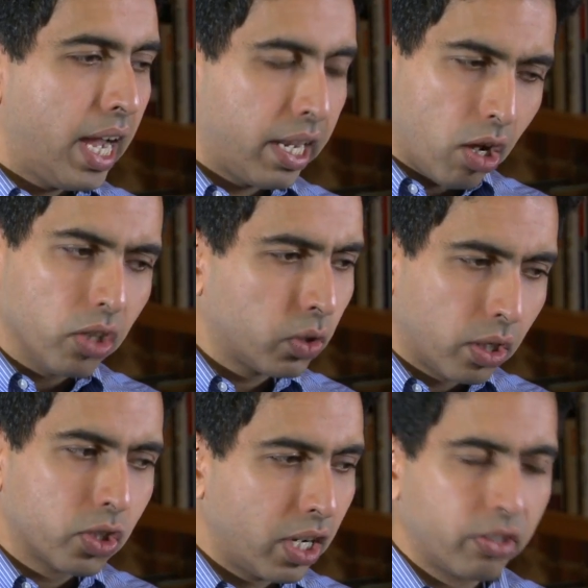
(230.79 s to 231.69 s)
And also
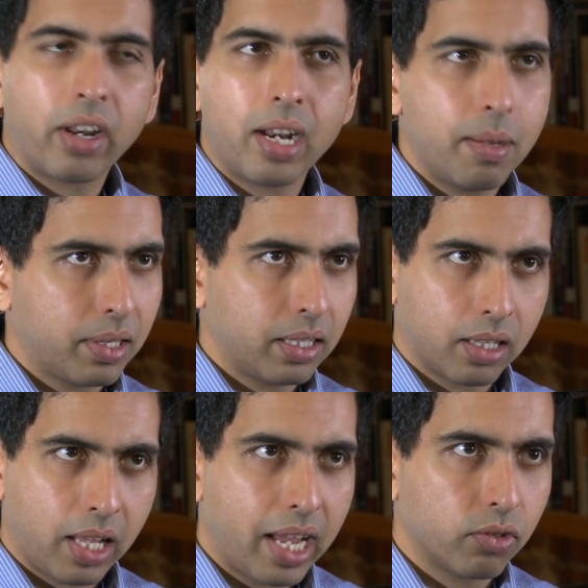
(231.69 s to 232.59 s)
it'll change the dynamic in
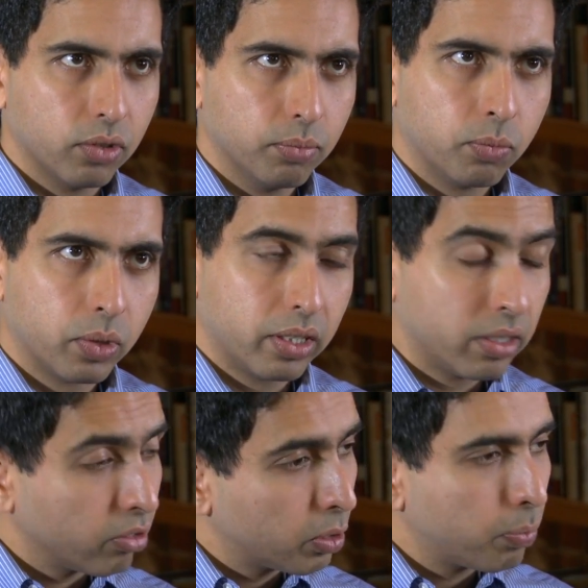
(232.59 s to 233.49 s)
the classroom, where the,
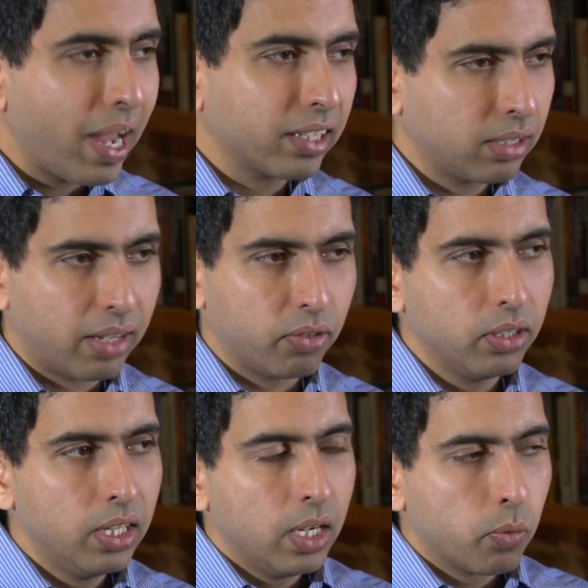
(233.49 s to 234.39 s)
the, respect
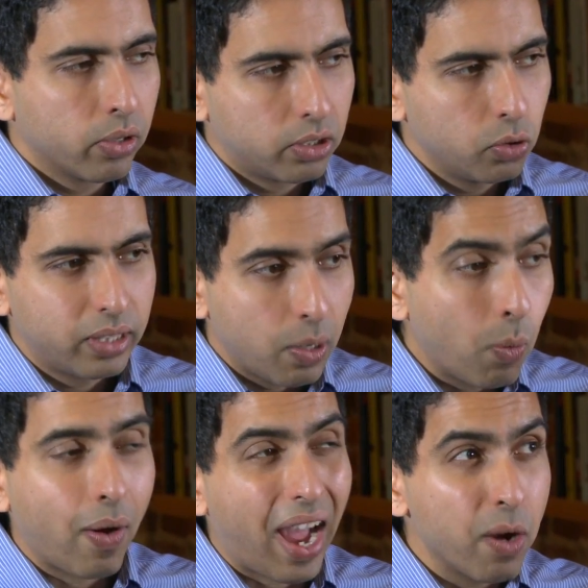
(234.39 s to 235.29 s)
level, where the students say,
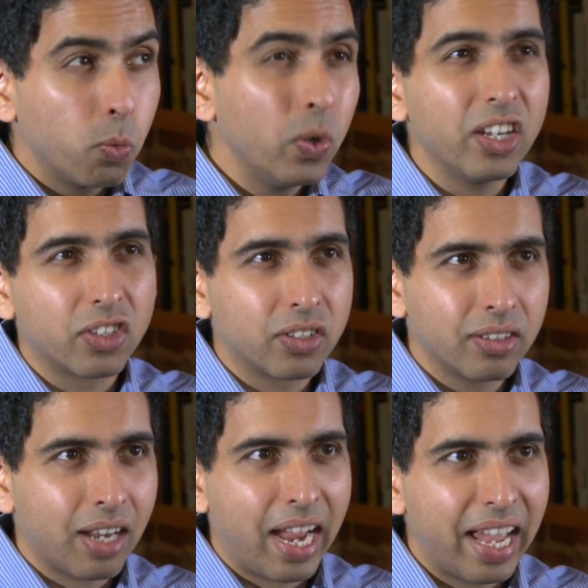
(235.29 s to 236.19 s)
wow, I wish
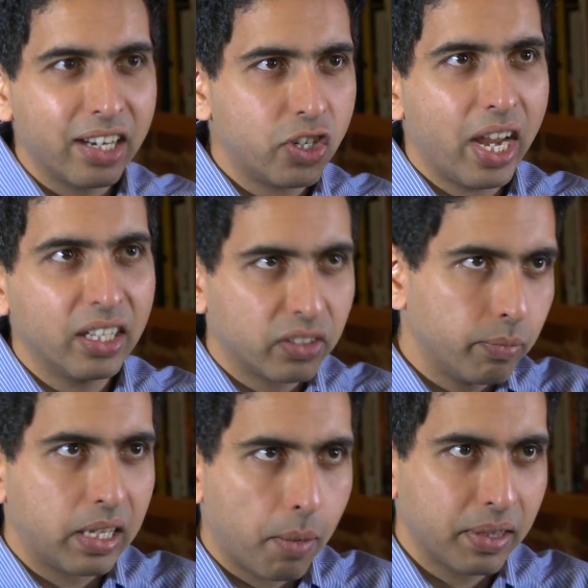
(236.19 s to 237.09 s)
I had a chance of
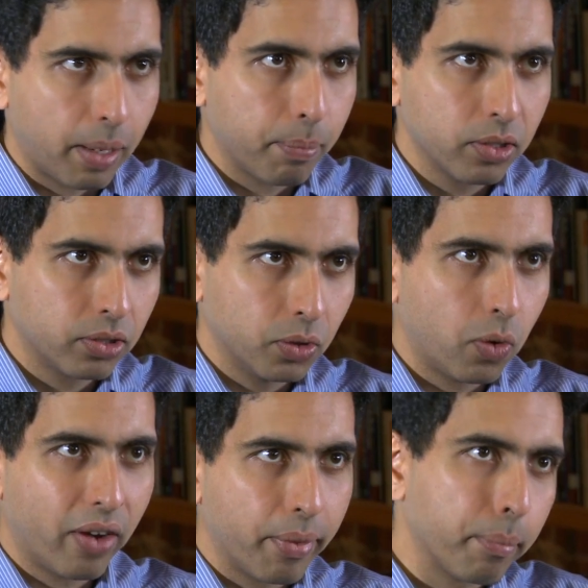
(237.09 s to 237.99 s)
becoming that person
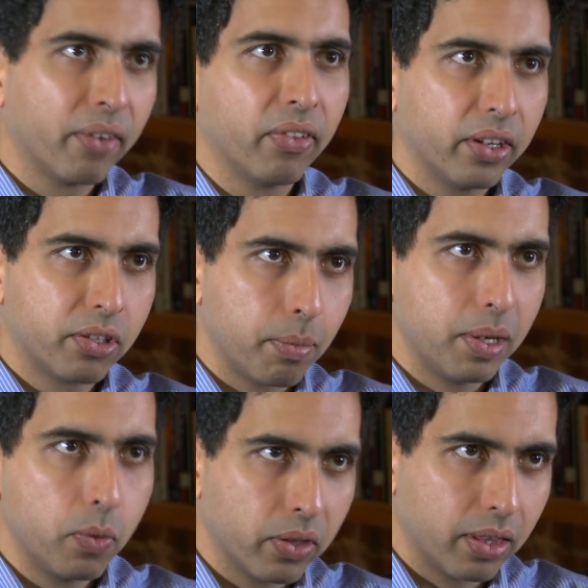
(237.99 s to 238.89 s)
who I have the privilege to
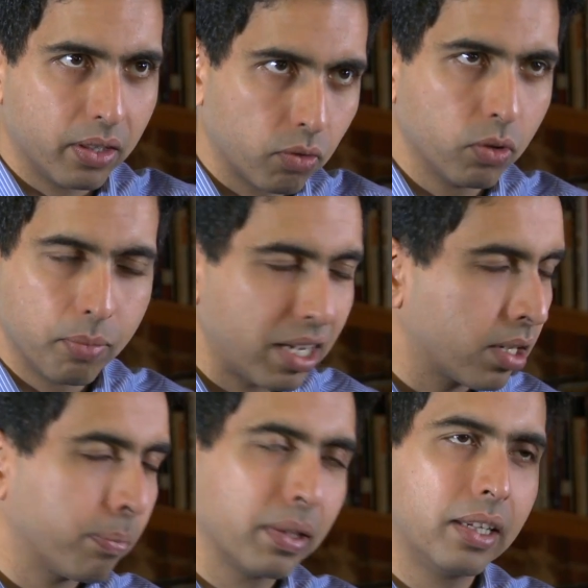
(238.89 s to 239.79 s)
be with in this room. That
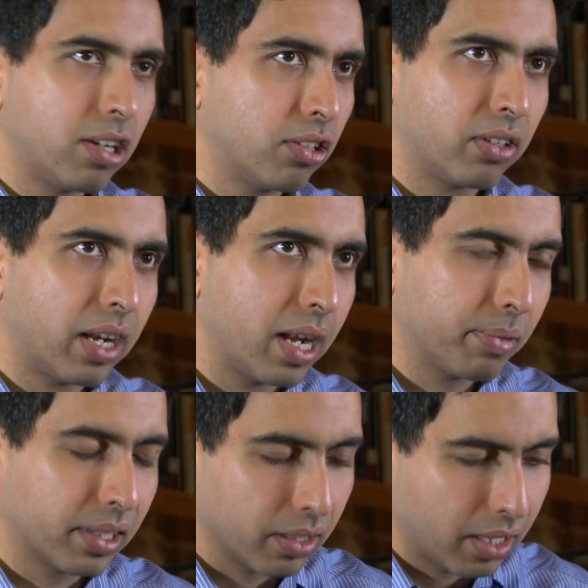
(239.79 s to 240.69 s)
completely changes the
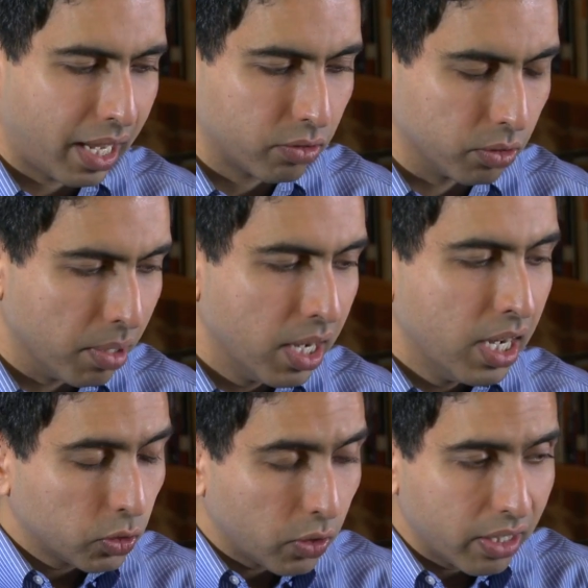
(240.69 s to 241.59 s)
dynamic in the classroom.
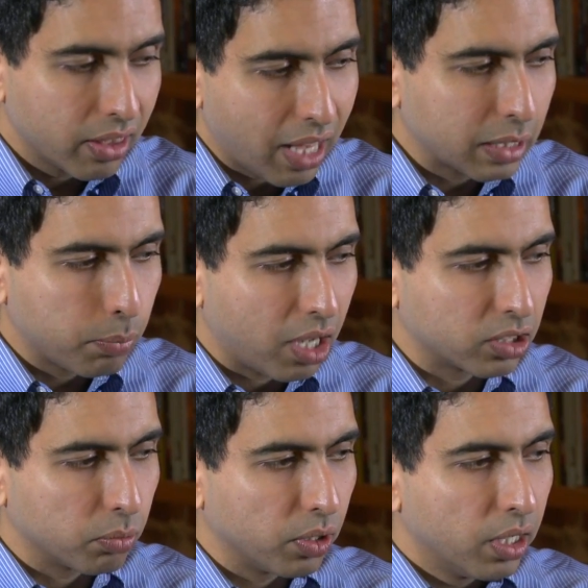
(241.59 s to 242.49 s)
So I think that's
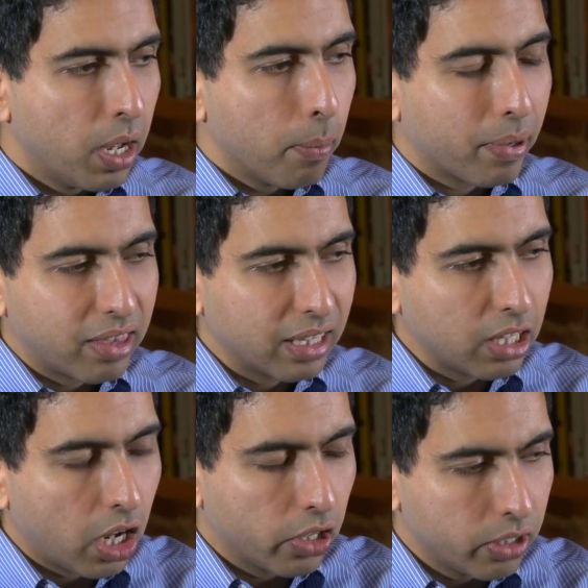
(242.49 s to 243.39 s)
possible. But I think
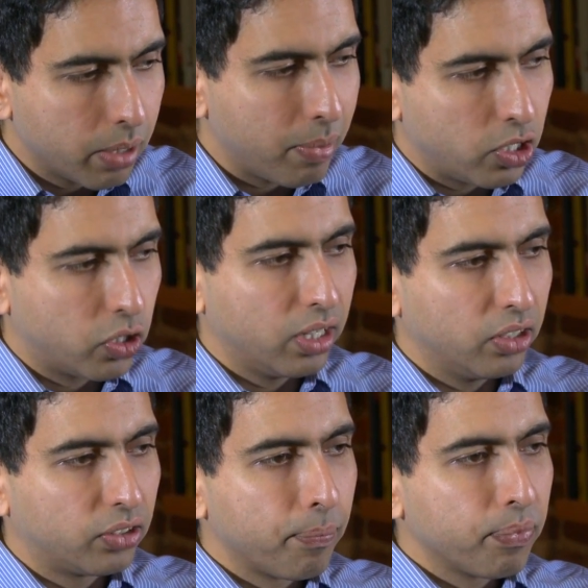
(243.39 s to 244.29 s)
the other dimension
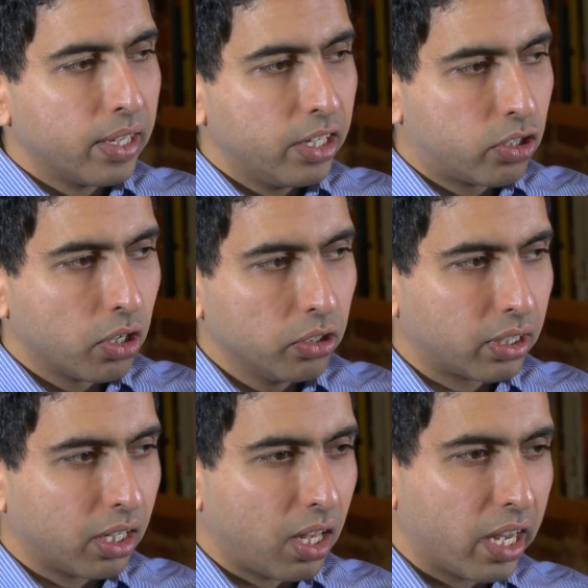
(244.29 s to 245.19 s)
is, it shows
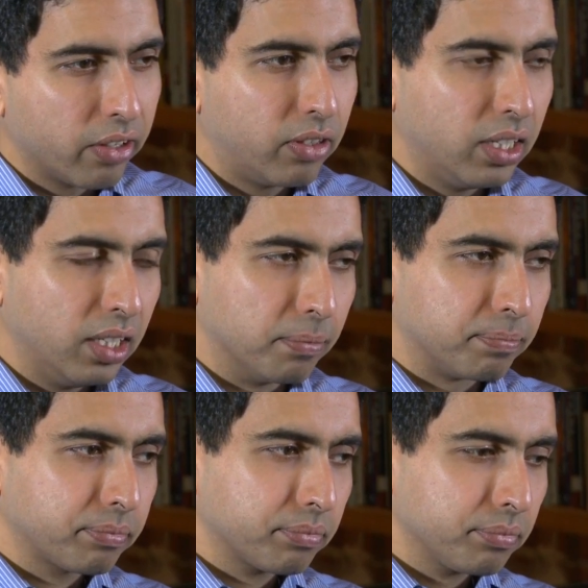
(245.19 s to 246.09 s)
that a lot of the
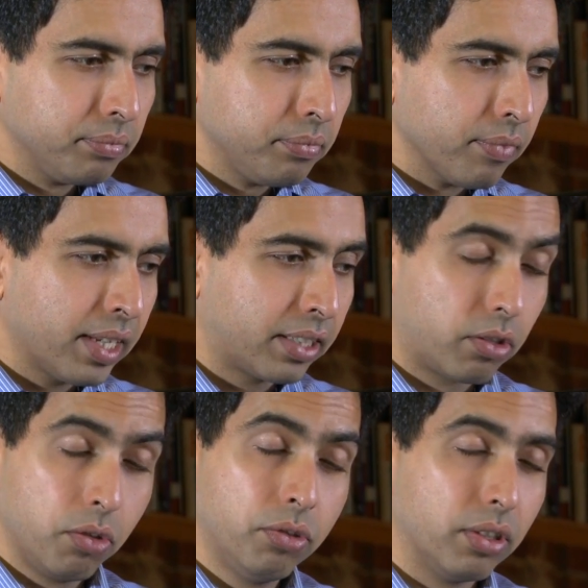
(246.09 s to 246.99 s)

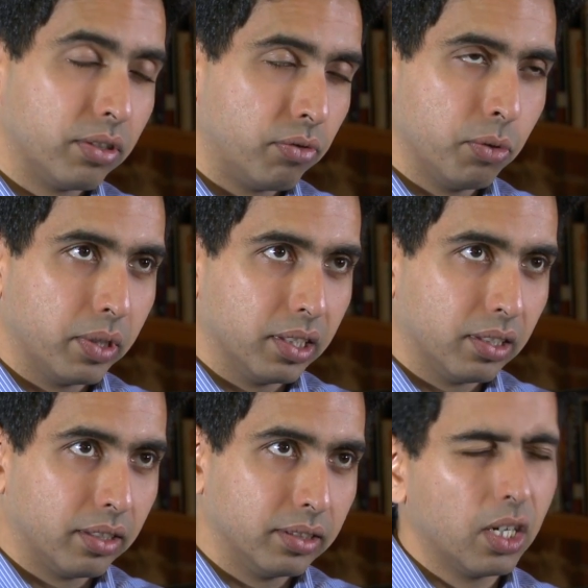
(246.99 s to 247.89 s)
excuses, if you
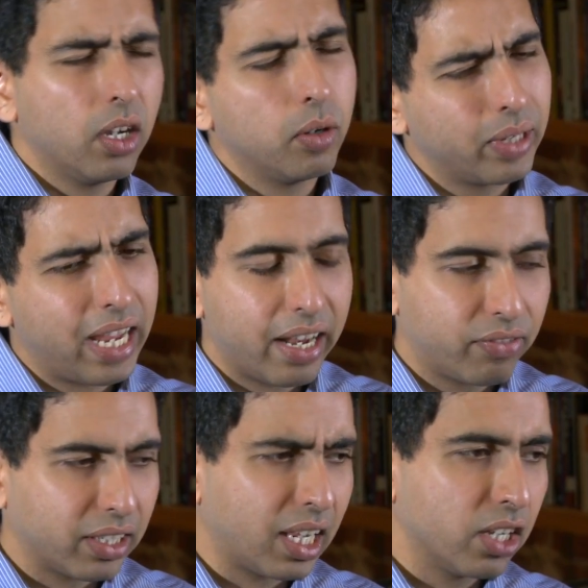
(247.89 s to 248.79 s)
will, on, you know, oh, we can't
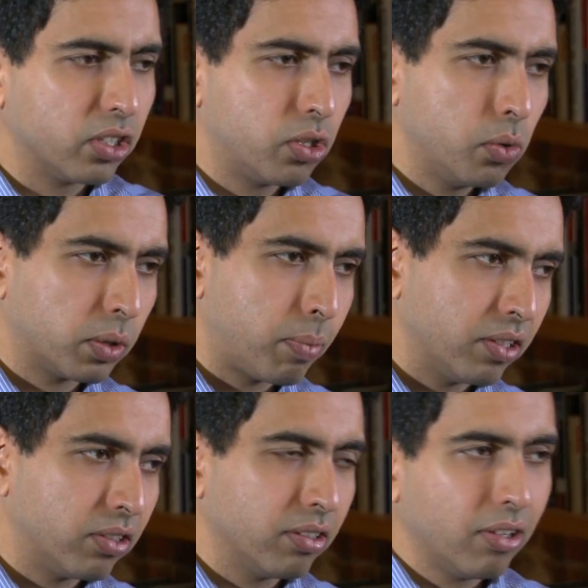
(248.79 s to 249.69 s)
have technology, it's too
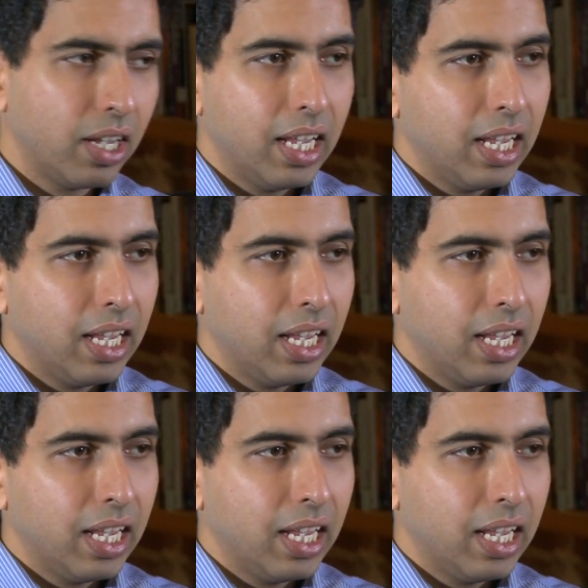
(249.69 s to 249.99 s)
expensive,